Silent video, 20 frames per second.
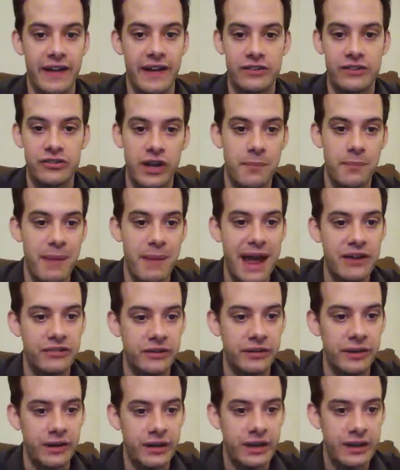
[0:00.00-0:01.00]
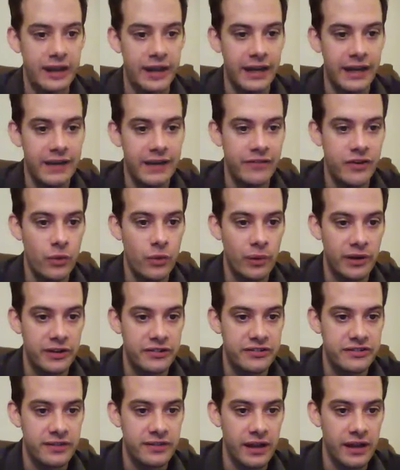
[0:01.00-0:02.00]
So you can imagine that if you were to
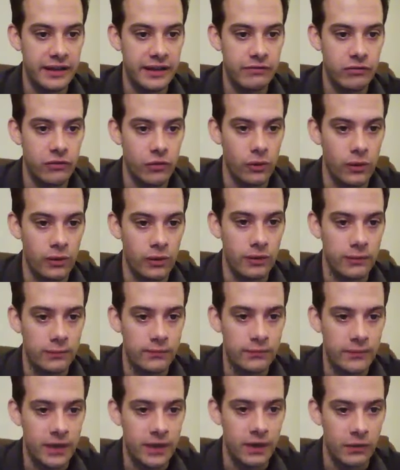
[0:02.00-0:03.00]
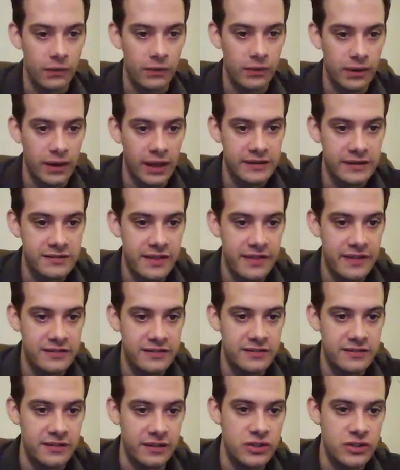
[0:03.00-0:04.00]
study for, you know, let's say this is
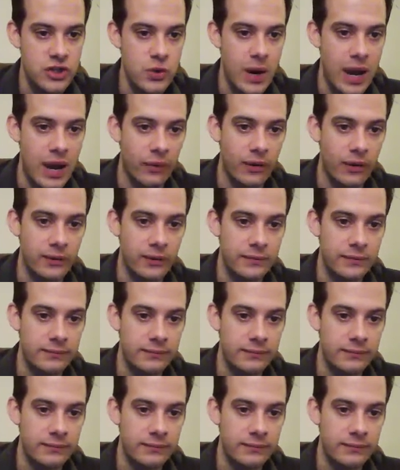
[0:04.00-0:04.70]
a two-hour,